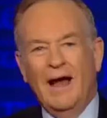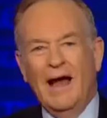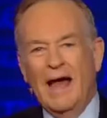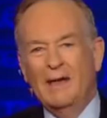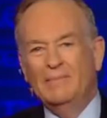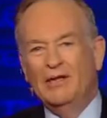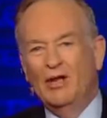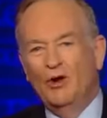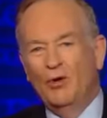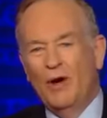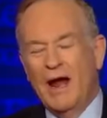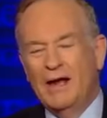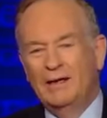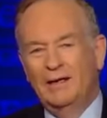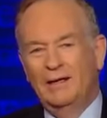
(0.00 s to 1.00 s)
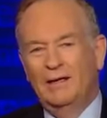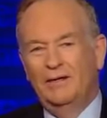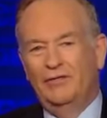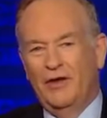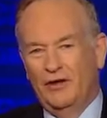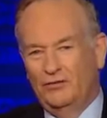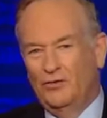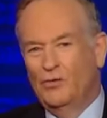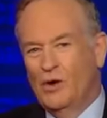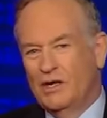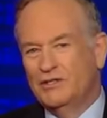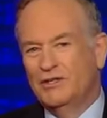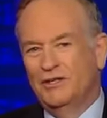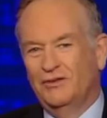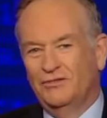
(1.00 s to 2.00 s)
Hi, I'm Bill O'Reilly. Thanks for
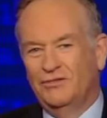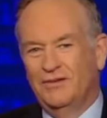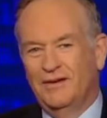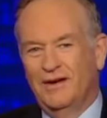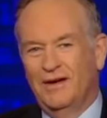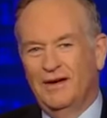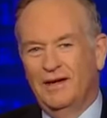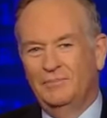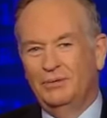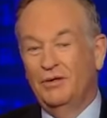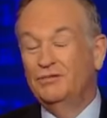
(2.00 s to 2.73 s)
watching us tonight.